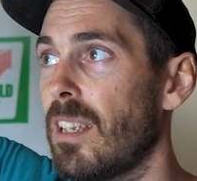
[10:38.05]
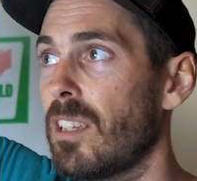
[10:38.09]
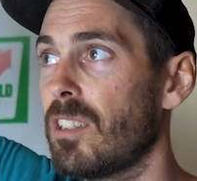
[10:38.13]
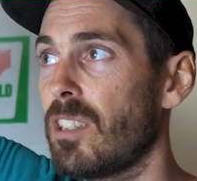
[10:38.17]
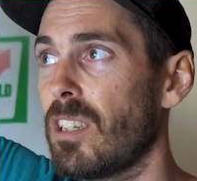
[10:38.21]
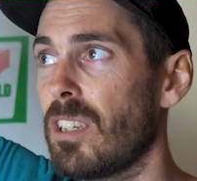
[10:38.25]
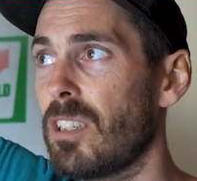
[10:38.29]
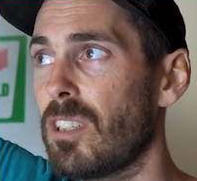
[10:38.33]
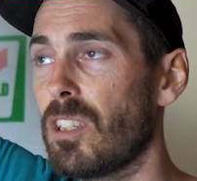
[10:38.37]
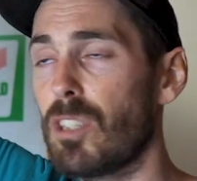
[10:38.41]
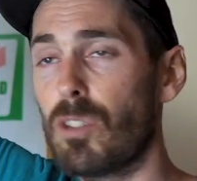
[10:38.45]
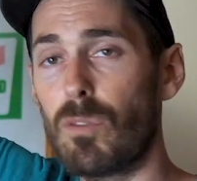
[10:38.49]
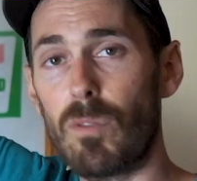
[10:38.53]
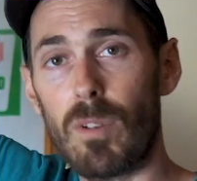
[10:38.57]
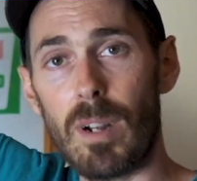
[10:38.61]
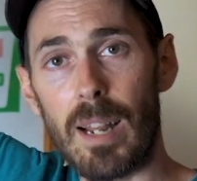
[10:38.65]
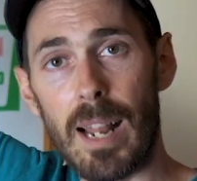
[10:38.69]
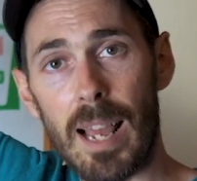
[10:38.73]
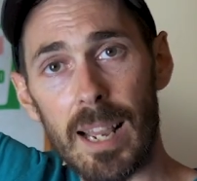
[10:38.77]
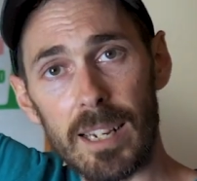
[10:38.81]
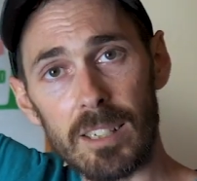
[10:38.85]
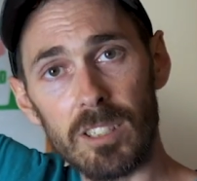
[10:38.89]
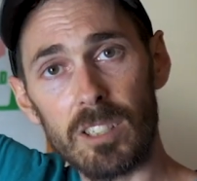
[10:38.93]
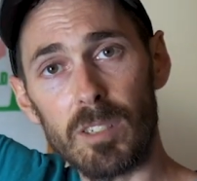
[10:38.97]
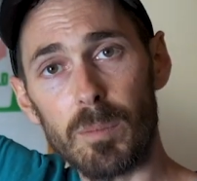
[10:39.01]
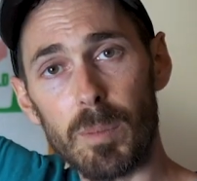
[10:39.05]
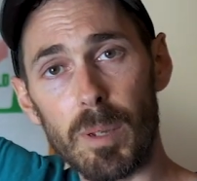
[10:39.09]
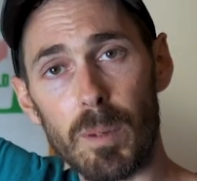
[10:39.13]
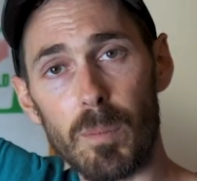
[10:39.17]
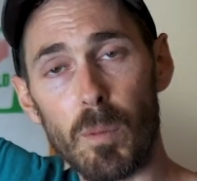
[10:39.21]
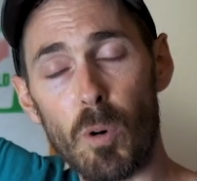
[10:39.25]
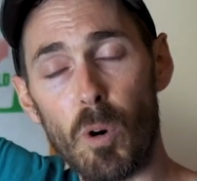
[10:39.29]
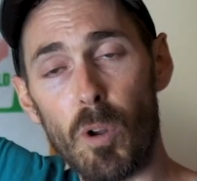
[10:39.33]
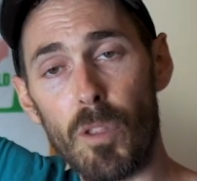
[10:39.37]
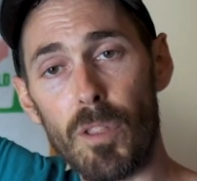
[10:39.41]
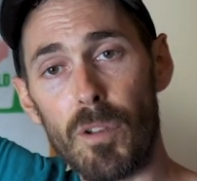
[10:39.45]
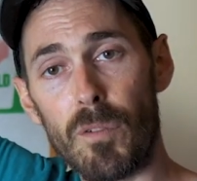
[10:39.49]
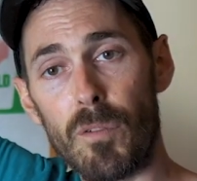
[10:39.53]
So you can just relax a bit
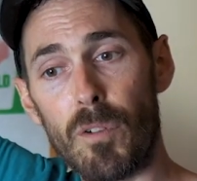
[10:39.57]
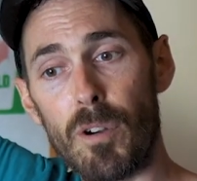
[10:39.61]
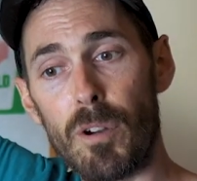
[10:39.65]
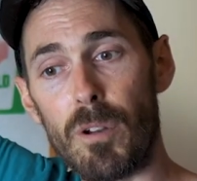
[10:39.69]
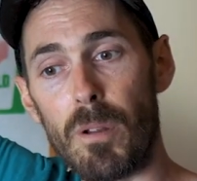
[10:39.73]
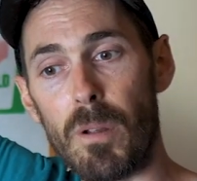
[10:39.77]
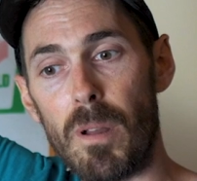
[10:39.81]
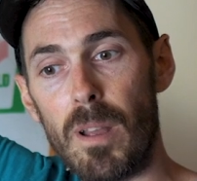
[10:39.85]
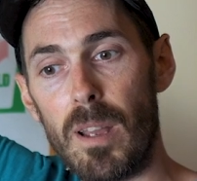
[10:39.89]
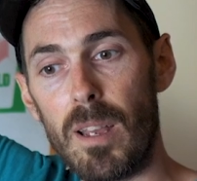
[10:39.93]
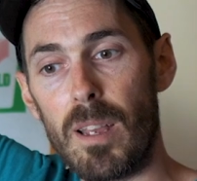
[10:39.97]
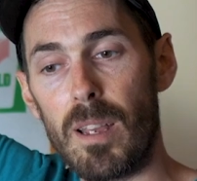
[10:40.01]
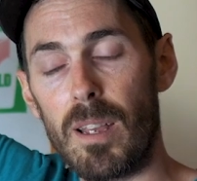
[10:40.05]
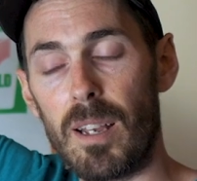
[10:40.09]
more on the route.